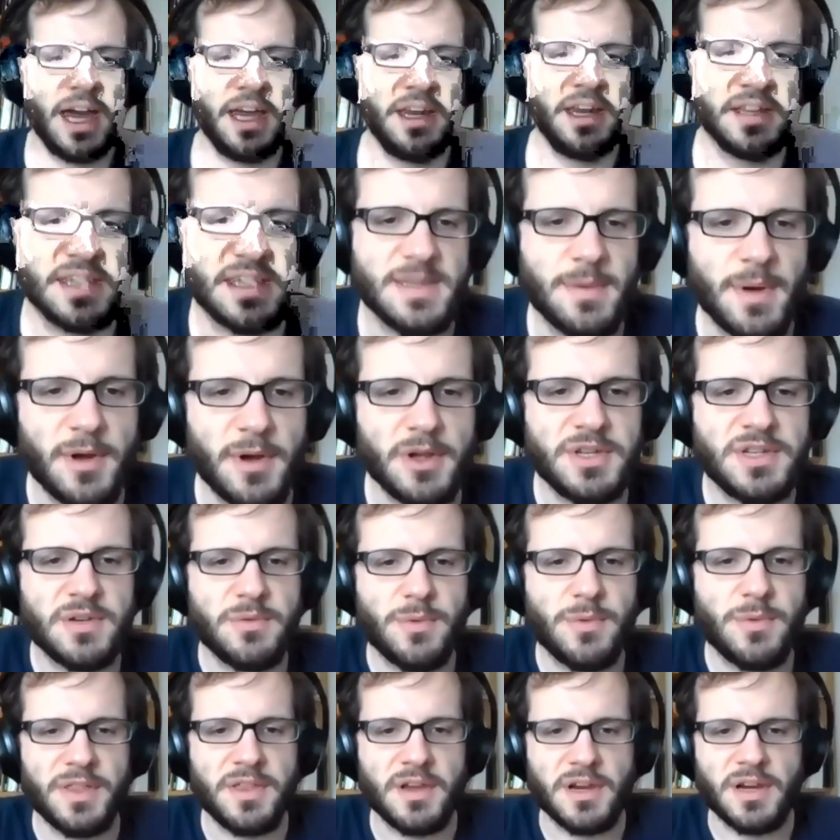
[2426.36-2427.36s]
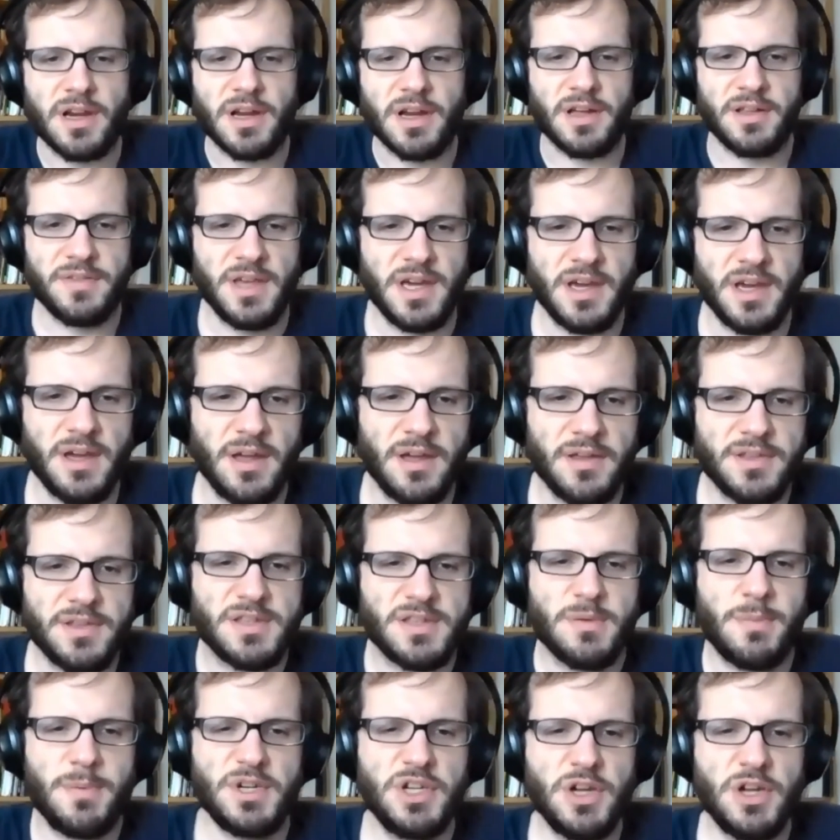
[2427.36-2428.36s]
and it's about whether the
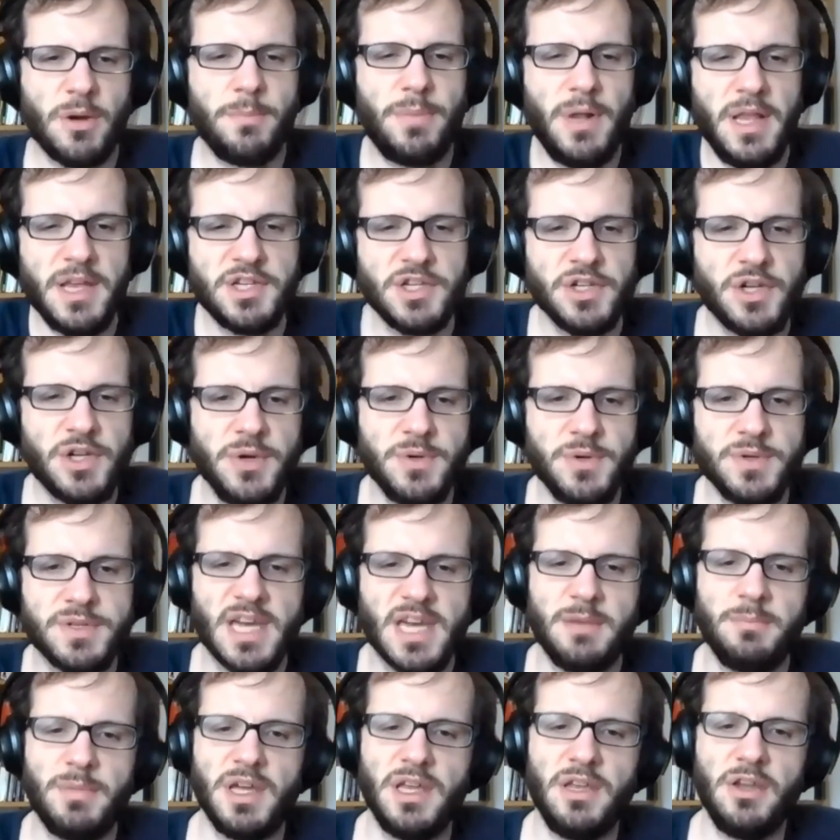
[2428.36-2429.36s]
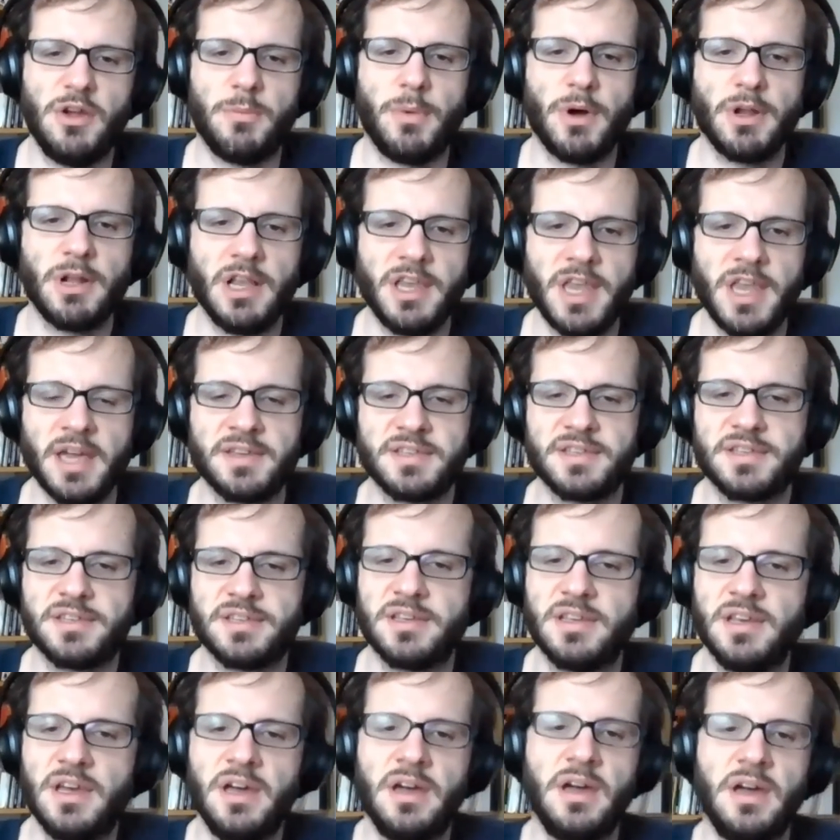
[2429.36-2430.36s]
sufficient completion queues can be new bottlenecks.
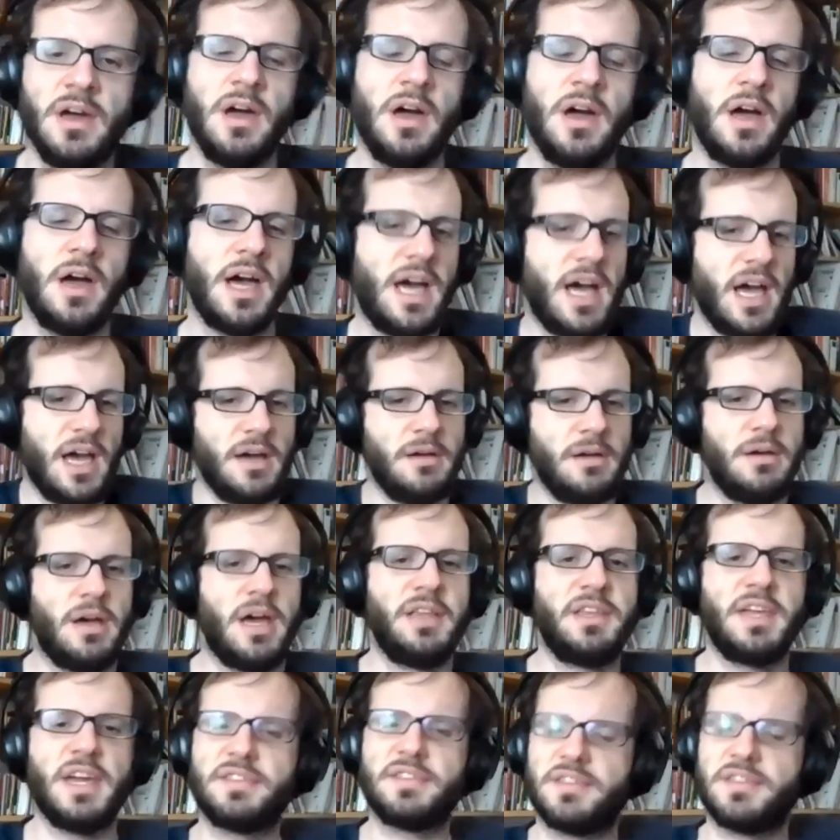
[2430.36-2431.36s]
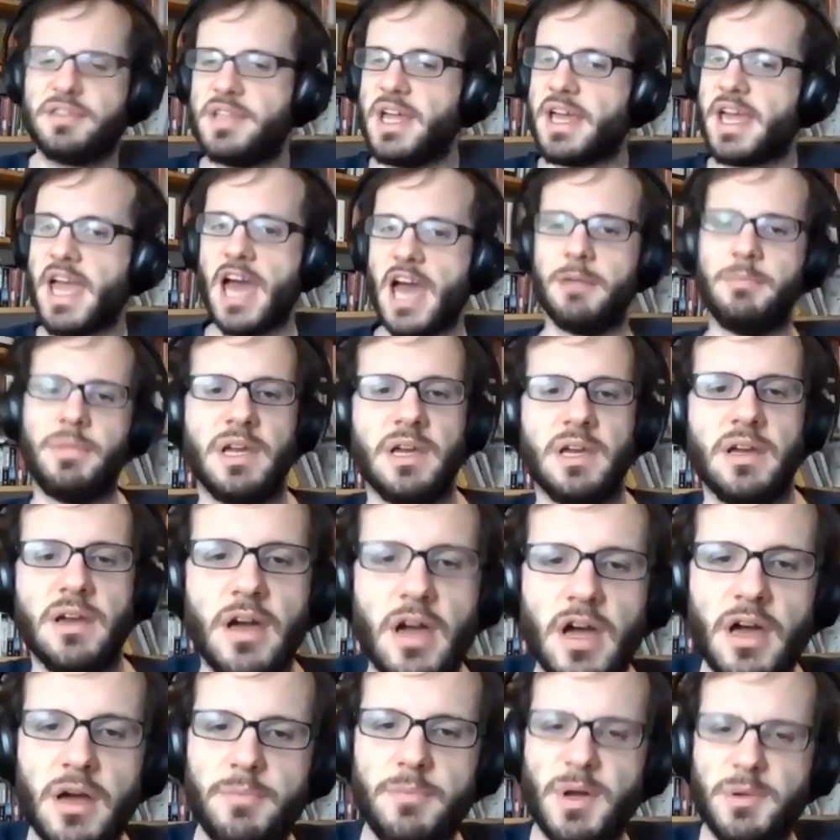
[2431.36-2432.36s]
Uh, and yes, they can be,
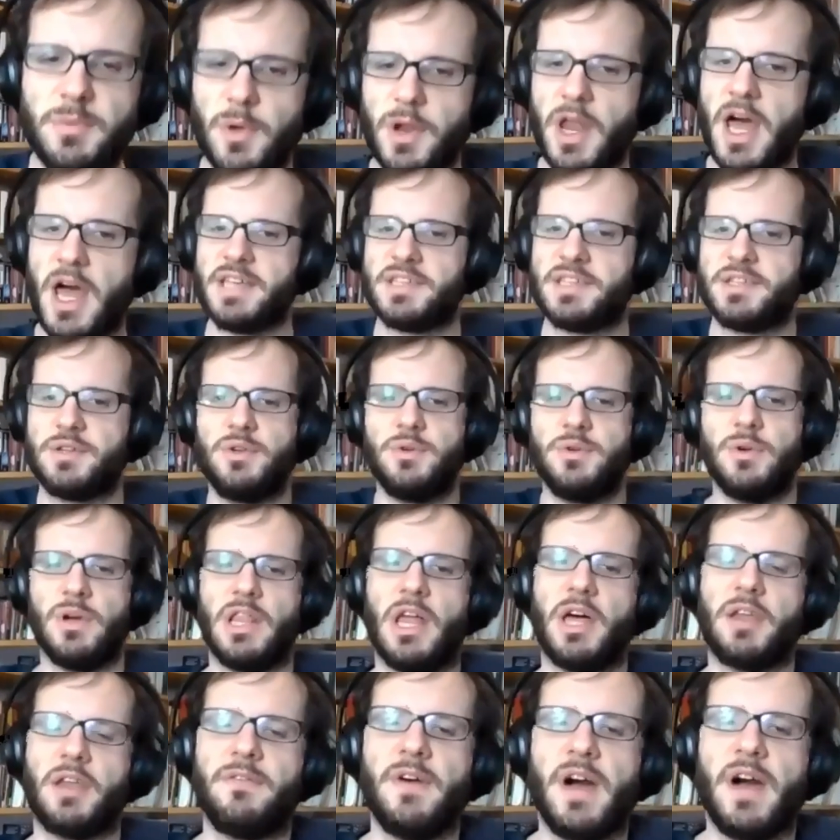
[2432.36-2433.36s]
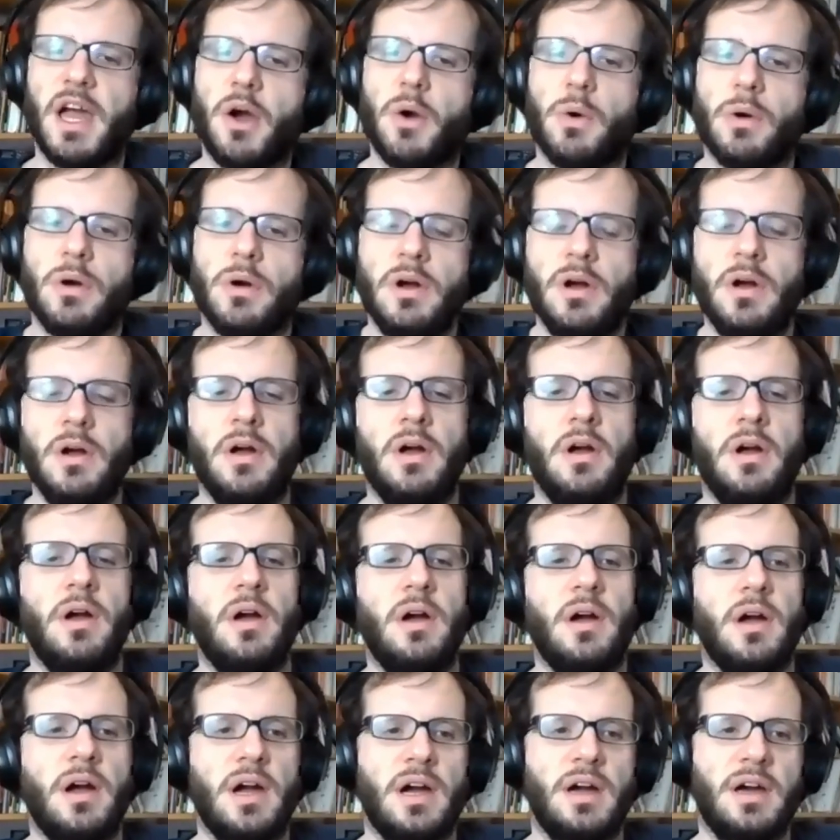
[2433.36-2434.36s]
uh, but one has to do a lot of I/O.
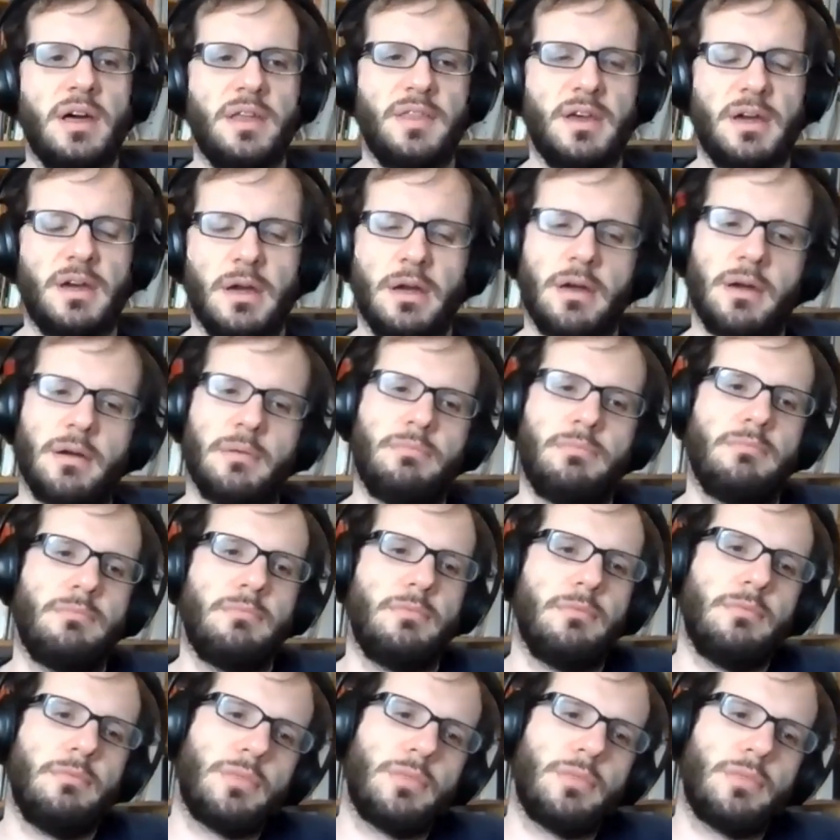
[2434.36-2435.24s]
Uh, the